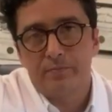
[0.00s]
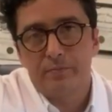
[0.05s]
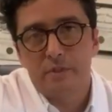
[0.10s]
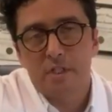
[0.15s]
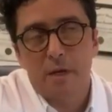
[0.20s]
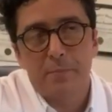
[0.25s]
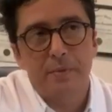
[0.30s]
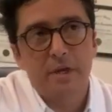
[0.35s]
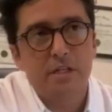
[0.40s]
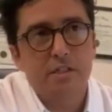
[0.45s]

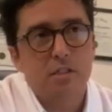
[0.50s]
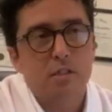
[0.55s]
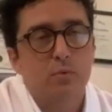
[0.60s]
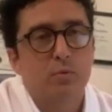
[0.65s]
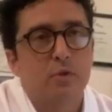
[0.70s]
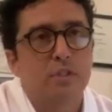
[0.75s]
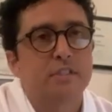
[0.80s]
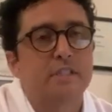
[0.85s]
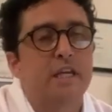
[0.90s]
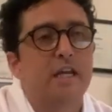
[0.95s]
Now, patients
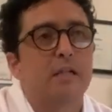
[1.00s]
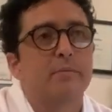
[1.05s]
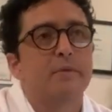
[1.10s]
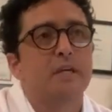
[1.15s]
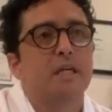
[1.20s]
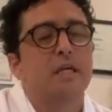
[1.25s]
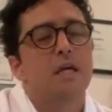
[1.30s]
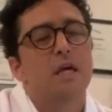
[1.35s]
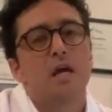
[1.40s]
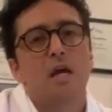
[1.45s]
will tell
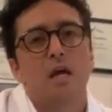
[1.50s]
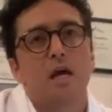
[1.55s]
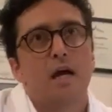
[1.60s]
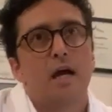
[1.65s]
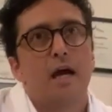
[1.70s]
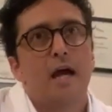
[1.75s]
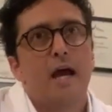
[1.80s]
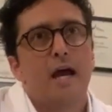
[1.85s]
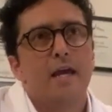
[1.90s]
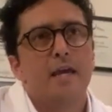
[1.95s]
me,
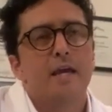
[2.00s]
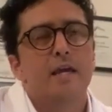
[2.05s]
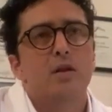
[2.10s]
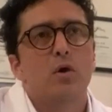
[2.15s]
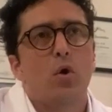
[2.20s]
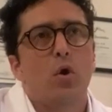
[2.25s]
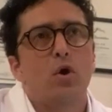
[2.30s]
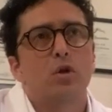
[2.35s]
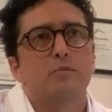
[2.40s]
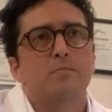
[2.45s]
I had
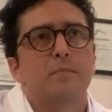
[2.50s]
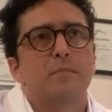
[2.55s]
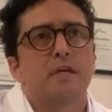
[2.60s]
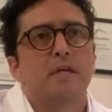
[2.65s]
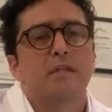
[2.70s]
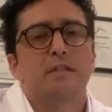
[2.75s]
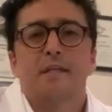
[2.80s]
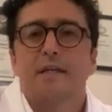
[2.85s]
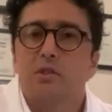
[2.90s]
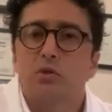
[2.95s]

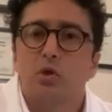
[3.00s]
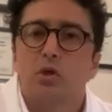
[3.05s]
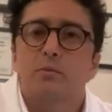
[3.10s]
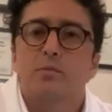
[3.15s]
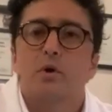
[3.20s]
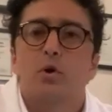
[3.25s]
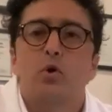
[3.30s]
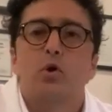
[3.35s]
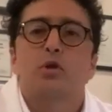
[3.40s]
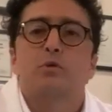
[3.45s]
oatmeal. They told
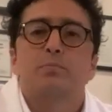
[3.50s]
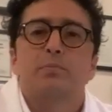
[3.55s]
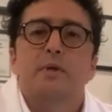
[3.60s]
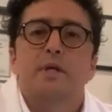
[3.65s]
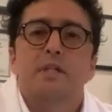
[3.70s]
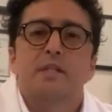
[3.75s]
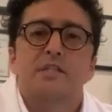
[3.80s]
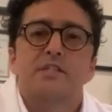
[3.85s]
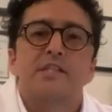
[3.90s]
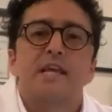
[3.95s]
me
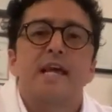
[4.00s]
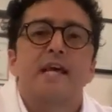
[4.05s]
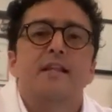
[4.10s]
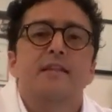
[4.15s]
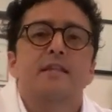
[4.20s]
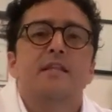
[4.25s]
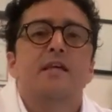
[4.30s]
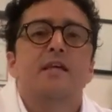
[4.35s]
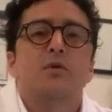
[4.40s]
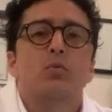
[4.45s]
oatmeal is
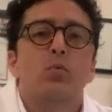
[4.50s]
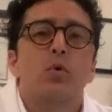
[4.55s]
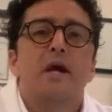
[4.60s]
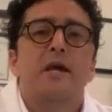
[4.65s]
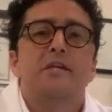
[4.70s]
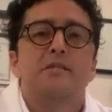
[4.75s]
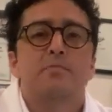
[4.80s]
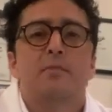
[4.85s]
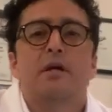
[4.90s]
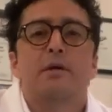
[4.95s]
healthy. Why
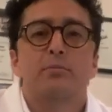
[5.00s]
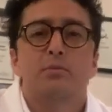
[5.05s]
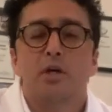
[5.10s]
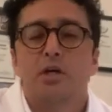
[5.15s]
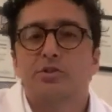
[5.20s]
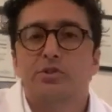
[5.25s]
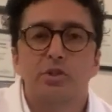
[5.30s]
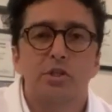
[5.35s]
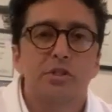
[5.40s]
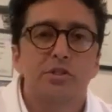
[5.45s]
is my
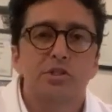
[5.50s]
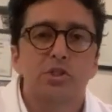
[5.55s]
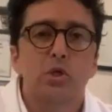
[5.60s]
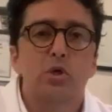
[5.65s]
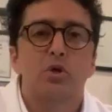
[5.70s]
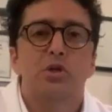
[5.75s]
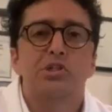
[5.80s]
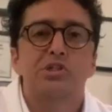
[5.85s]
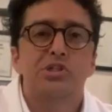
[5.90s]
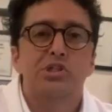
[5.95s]
blood sugar is
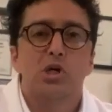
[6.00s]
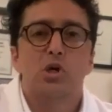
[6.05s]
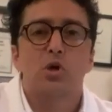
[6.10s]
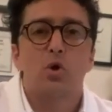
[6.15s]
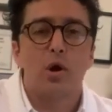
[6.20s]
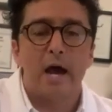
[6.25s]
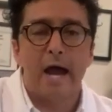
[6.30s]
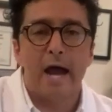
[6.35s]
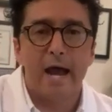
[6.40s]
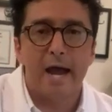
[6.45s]
going
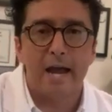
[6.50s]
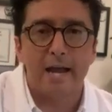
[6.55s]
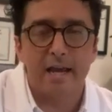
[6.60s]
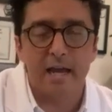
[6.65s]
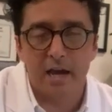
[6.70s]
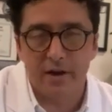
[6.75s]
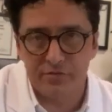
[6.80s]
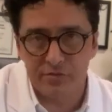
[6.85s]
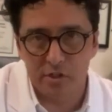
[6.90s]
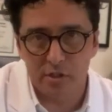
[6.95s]
so high
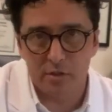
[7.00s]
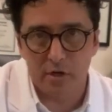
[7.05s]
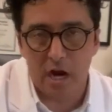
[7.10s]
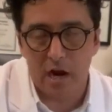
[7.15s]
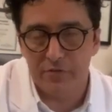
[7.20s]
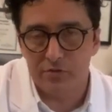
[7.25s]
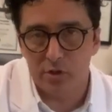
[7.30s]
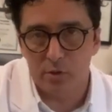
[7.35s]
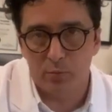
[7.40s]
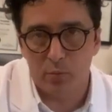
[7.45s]

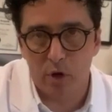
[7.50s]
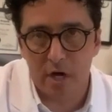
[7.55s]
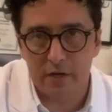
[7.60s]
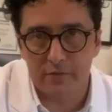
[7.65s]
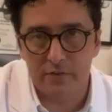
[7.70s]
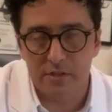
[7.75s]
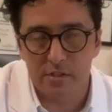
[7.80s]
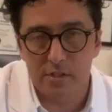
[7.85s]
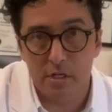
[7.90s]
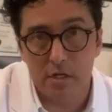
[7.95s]
after
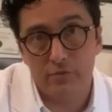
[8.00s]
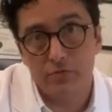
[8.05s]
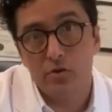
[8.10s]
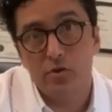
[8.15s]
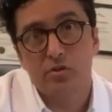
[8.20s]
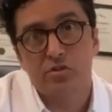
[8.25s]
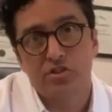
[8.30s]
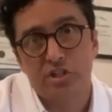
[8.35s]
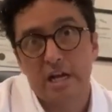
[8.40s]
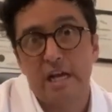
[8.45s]
breakfast? And if
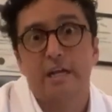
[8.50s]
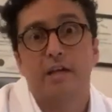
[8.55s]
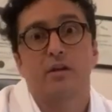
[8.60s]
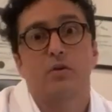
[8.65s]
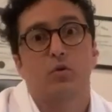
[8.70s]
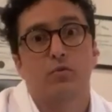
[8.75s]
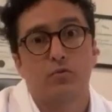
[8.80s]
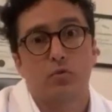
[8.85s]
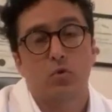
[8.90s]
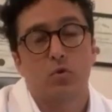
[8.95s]
you're
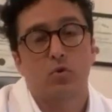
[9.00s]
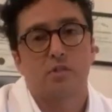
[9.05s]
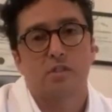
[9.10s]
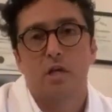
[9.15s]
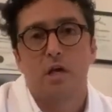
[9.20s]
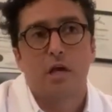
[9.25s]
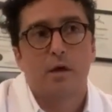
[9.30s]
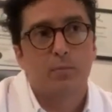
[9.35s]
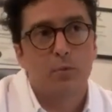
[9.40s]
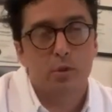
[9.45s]
checking, of course,
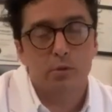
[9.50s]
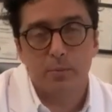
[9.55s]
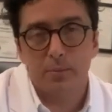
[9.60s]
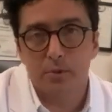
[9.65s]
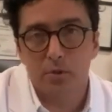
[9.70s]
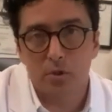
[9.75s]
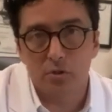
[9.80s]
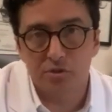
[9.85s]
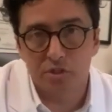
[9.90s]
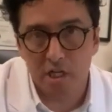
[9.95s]
most
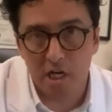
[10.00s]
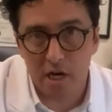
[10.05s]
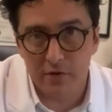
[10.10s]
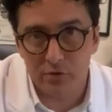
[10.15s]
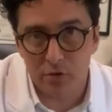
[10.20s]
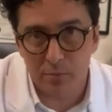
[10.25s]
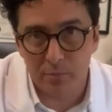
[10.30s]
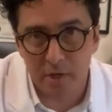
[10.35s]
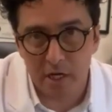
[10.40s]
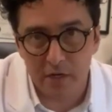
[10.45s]
people don't check
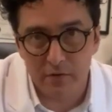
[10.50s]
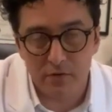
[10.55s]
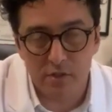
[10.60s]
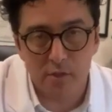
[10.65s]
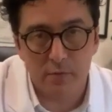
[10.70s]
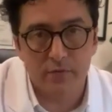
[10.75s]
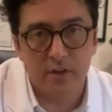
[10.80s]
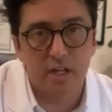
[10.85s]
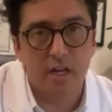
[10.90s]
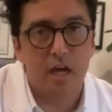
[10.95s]
after
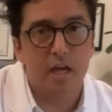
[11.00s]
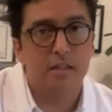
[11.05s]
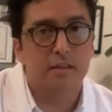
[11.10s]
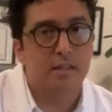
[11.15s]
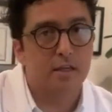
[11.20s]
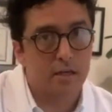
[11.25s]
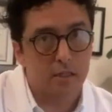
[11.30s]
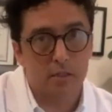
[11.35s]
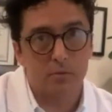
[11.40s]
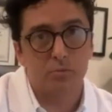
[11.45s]
breakfast. When I
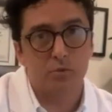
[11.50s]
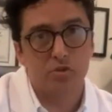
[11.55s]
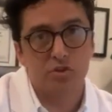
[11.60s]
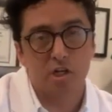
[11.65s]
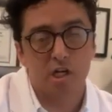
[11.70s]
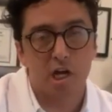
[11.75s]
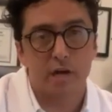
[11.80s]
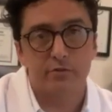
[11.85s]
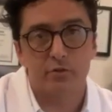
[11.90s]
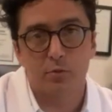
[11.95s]
tell them to
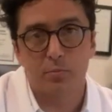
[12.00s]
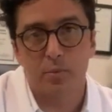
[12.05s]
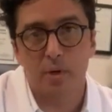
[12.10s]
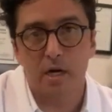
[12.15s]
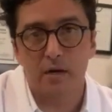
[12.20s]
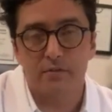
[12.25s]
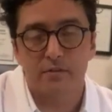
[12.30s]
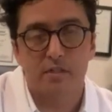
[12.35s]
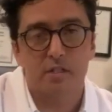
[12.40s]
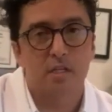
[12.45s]
check after
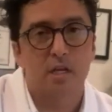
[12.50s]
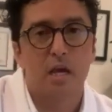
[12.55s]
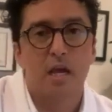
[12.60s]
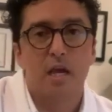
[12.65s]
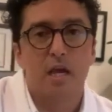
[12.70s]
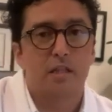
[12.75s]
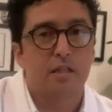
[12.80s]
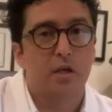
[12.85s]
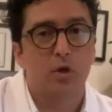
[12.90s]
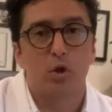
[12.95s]
breakfast,
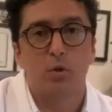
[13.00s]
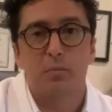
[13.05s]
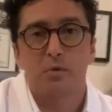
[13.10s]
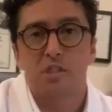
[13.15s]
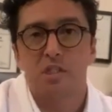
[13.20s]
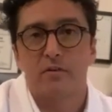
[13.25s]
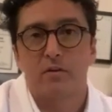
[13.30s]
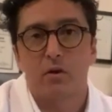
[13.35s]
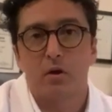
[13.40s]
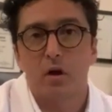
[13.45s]
they
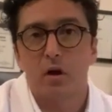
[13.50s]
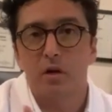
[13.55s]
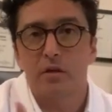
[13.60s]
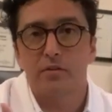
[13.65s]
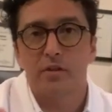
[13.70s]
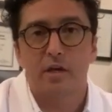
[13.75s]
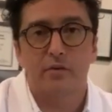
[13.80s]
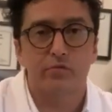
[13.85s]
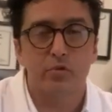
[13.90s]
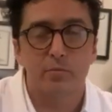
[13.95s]
almost have a heart
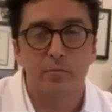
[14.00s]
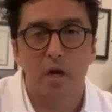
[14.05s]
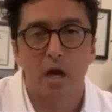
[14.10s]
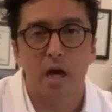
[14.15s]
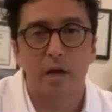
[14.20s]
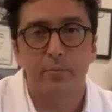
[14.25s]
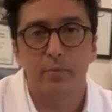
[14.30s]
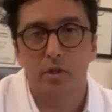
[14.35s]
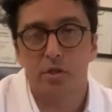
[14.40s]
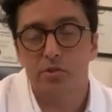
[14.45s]
attack from the
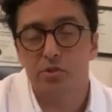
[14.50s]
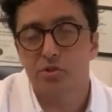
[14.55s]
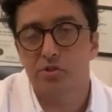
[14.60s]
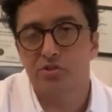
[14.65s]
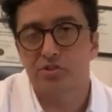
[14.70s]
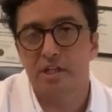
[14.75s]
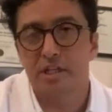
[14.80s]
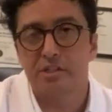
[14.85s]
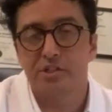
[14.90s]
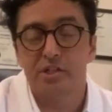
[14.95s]
high blood
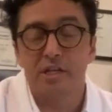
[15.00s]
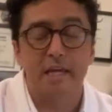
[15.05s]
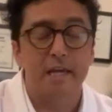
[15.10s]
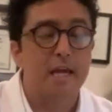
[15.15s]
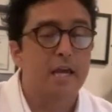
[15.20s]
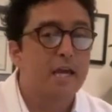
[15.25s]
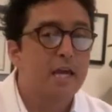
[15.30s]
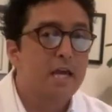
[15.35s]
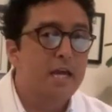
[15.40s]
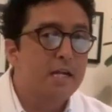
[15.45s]
sugars they see.
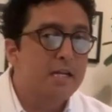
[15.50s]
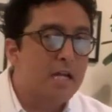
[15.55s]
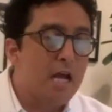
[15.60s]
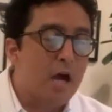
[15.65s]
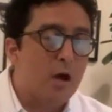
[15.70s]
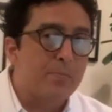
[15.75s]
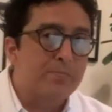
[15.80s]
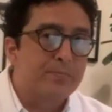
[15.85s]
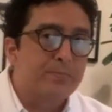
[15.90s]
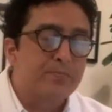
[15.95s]

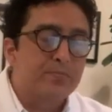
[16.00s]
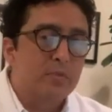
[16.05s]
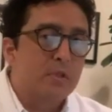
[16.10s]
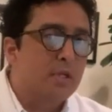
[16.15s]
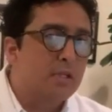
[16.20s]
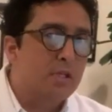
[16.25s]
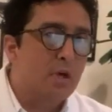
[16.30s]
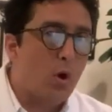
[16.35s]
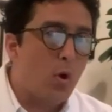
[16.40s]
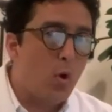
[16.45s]
Now,
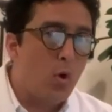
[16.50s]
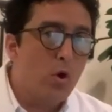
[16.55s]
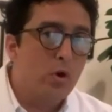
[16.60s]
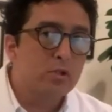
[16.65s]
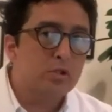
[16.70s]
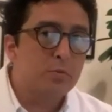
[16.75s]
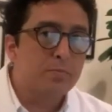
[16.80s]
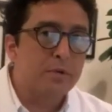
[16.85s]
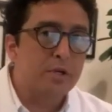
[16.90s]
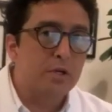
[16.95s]
the
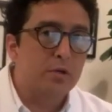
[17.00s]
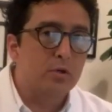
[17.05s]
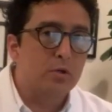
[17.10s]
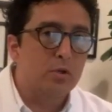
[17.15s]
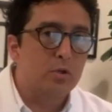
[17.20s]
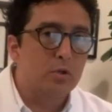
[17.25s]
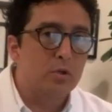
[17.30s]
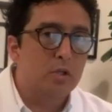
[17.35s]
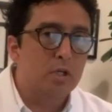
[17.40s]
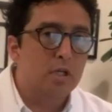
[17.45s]

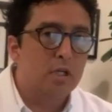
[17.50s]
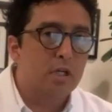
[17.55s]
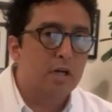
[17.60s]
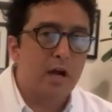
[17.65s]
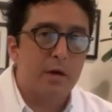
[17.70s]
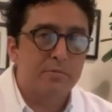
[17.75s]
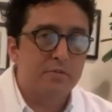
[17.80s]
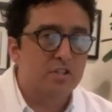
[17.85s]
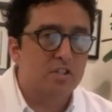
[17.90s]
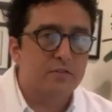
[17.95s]
oatmeal
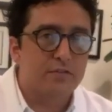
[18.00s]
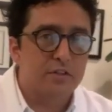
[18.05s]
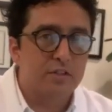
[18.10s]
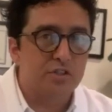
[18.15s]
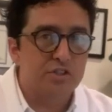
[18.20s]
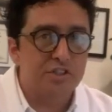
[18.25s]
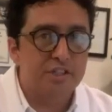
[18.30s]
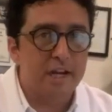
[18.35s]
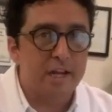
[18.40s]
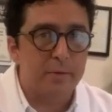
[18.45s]
comes in
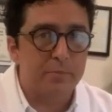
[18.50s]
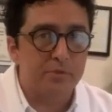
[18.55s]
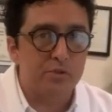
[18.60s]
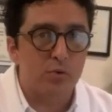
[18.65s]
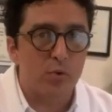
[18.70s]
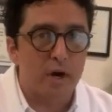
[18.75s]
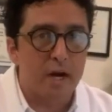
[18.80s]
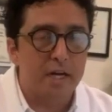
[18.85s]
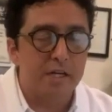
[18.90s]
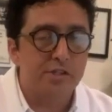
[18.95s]
different
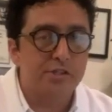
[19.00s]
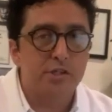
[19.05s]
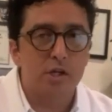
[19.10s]
shapes, right?